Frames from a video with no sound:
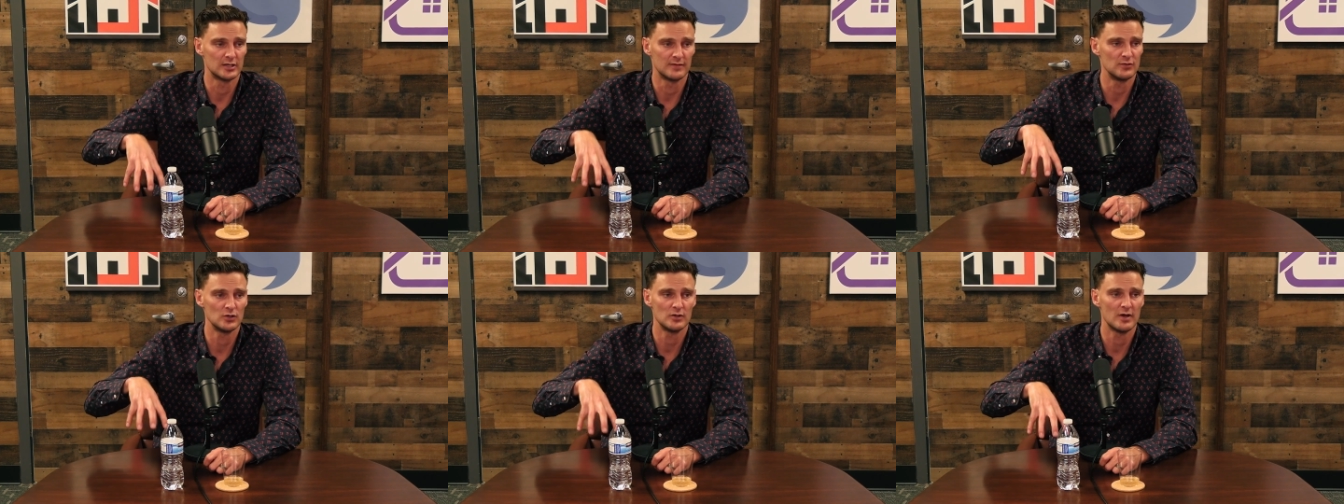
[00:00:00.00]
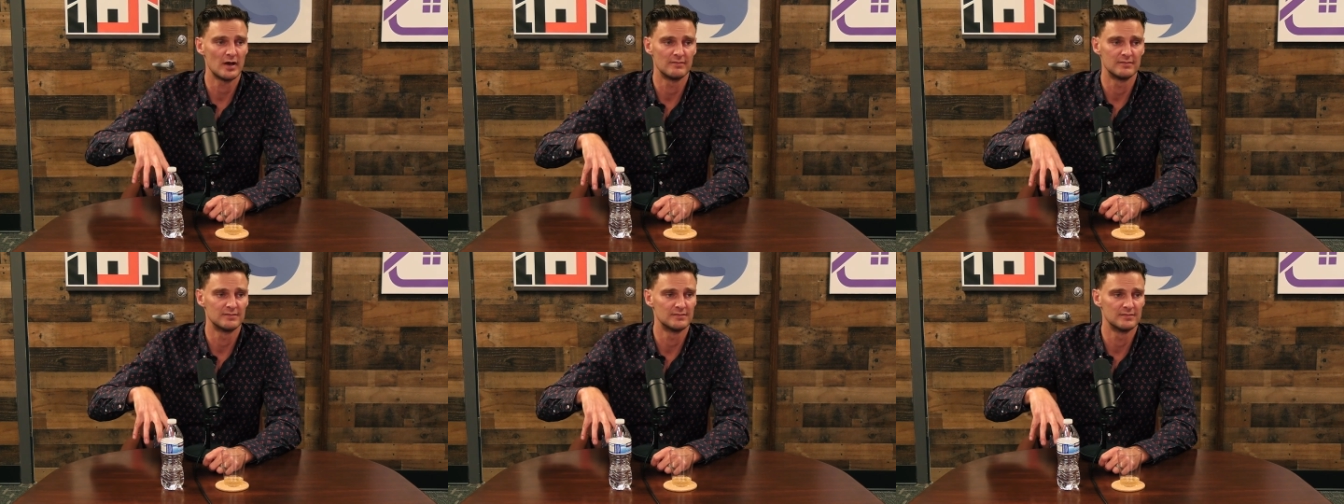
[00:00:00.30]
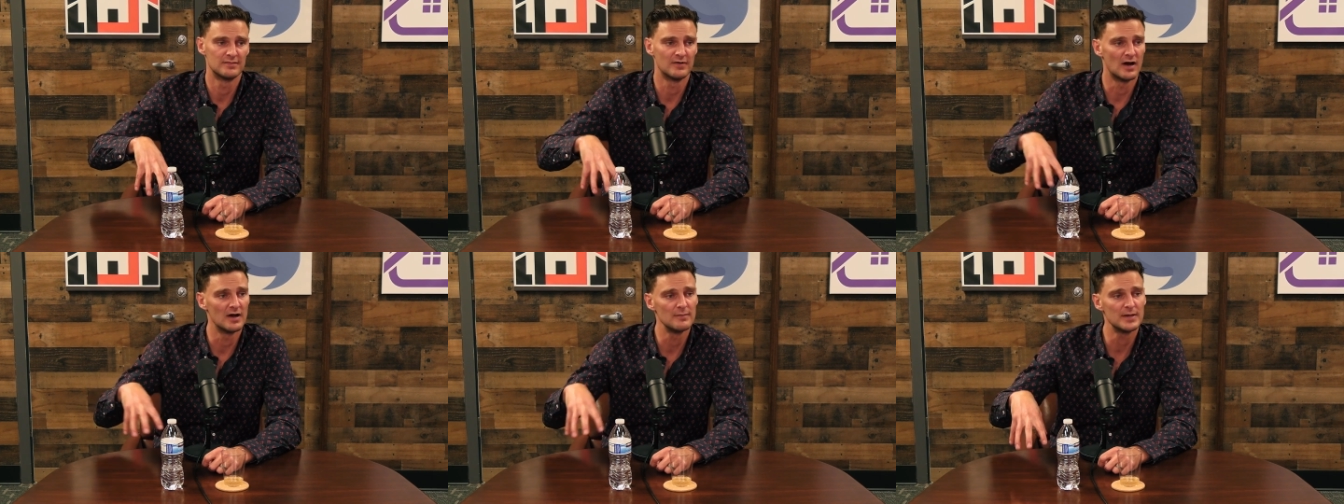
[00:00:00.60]
If you have
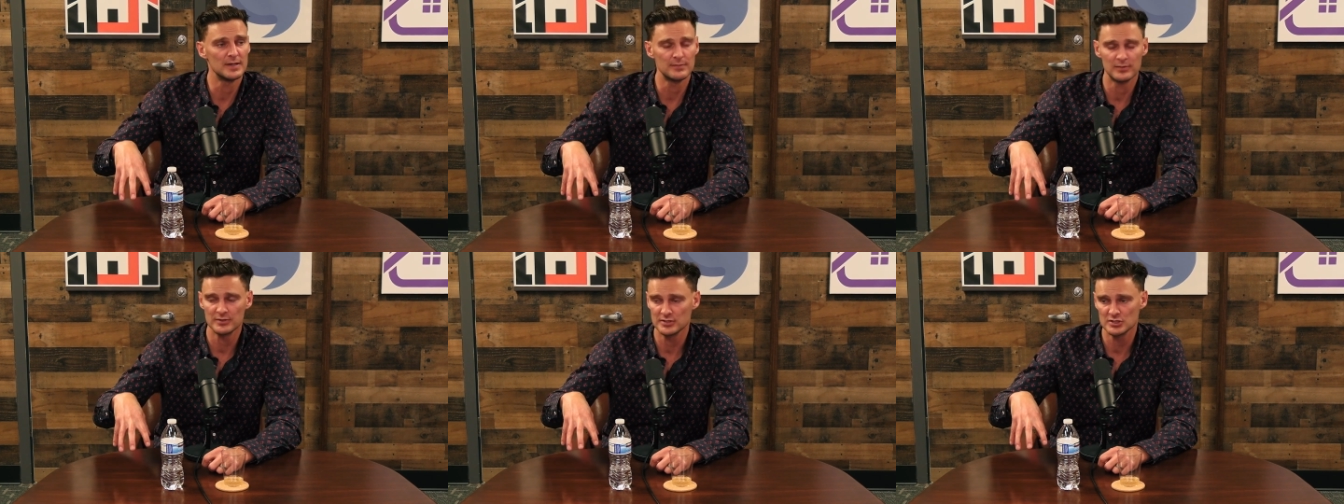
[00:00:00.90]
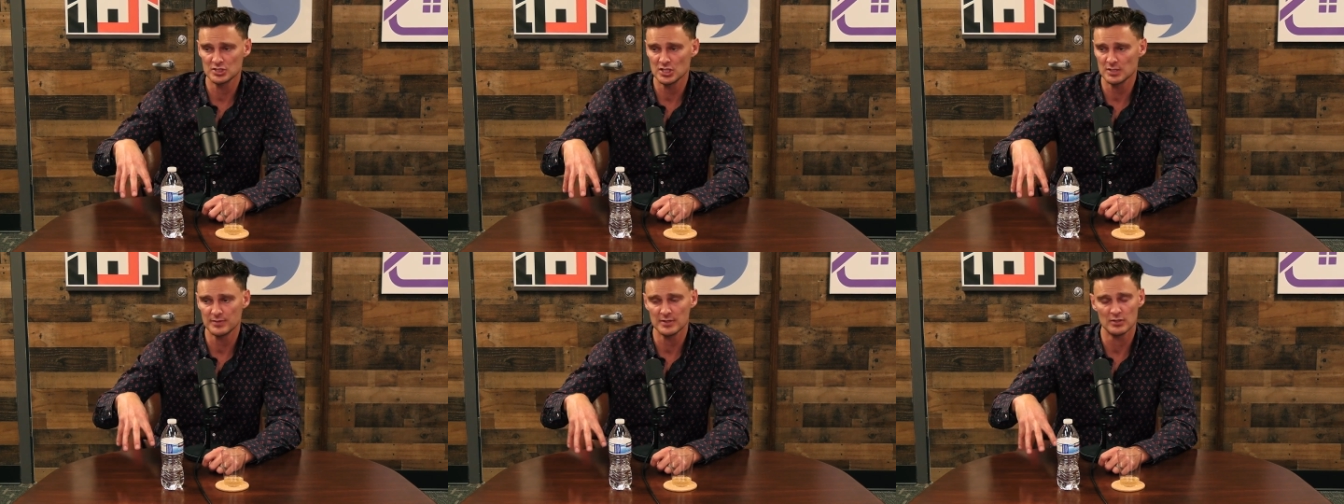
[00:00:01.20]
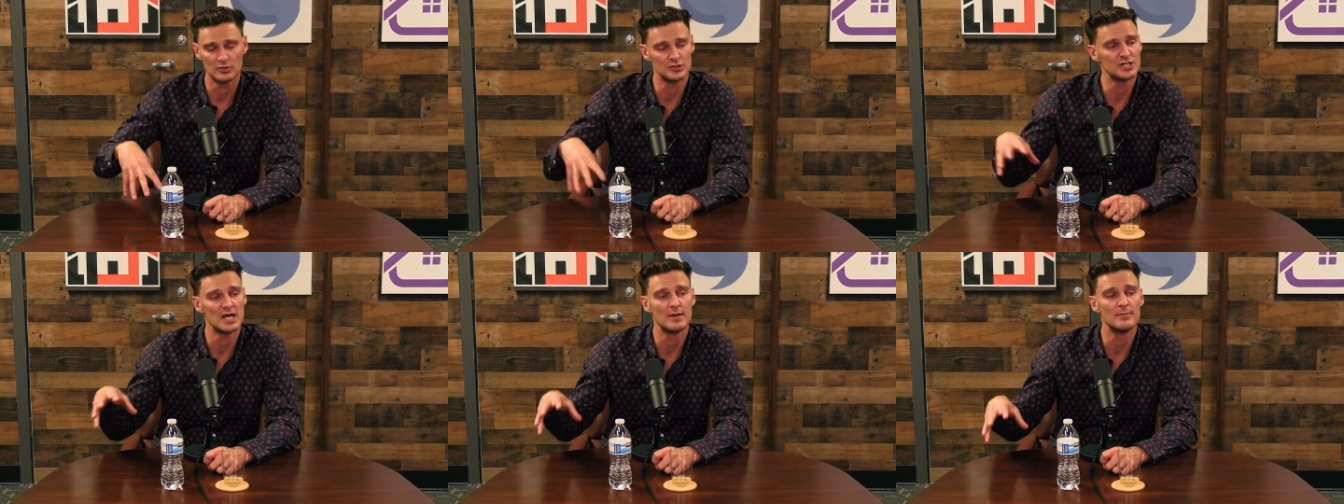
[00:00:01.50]
five people in the G P
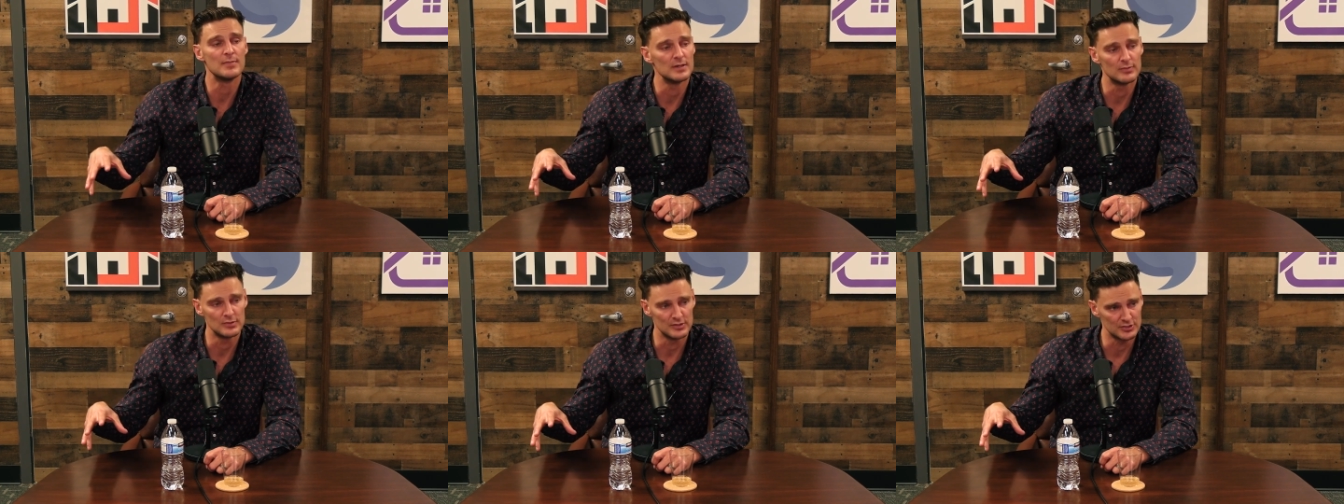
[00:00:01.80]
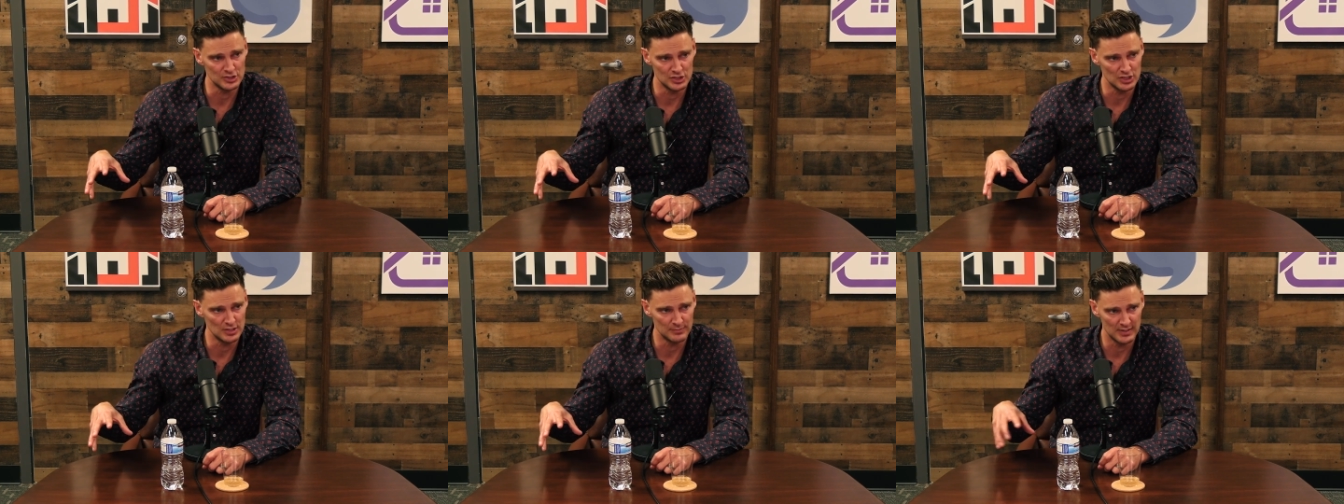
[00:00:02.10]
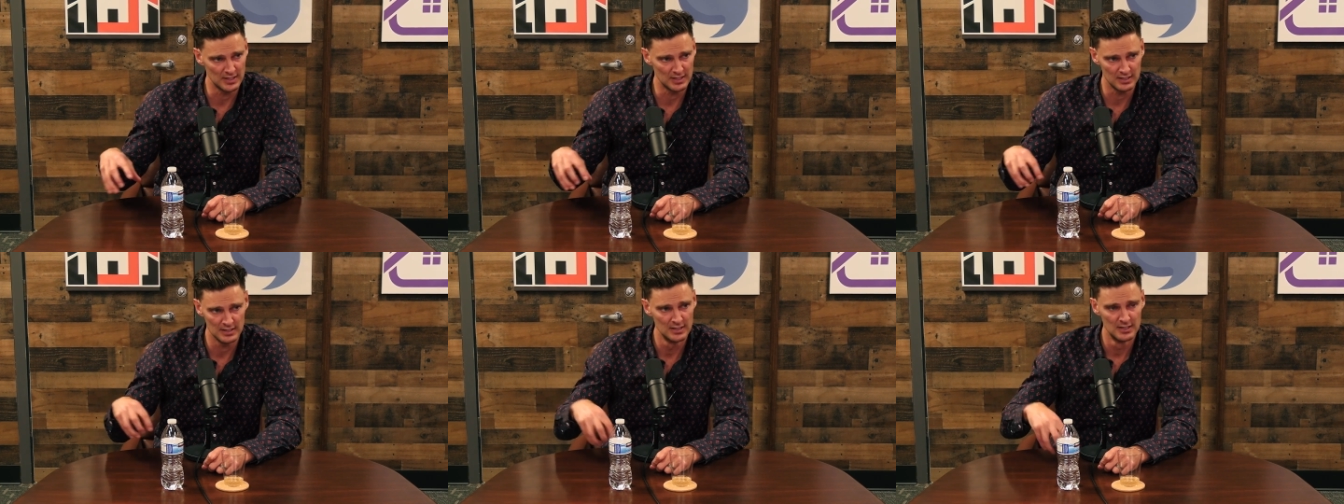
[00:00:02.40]
or ten people in the G
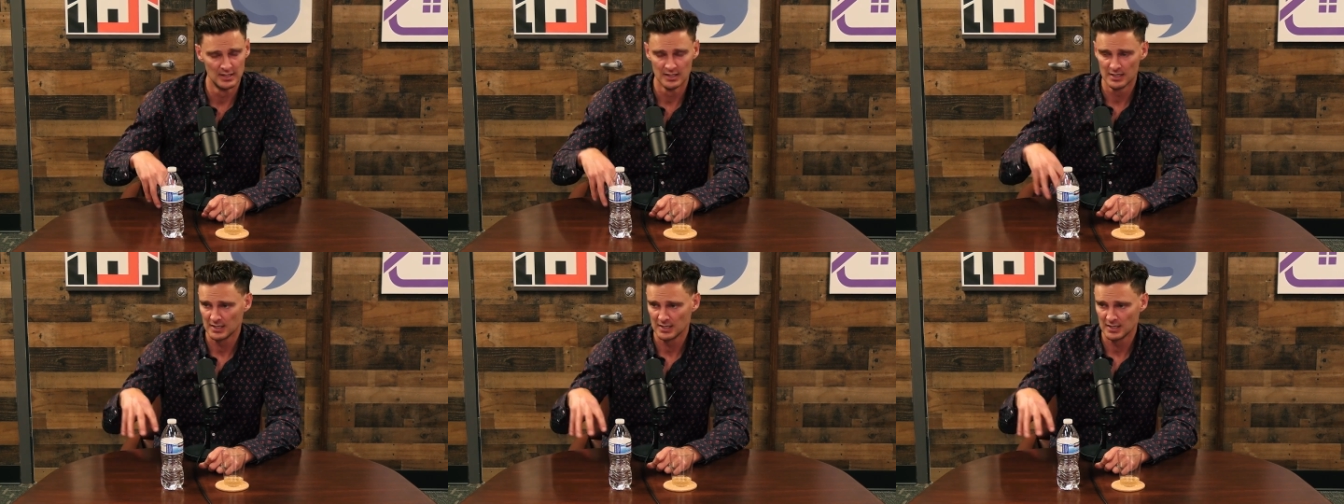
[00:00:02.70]
P,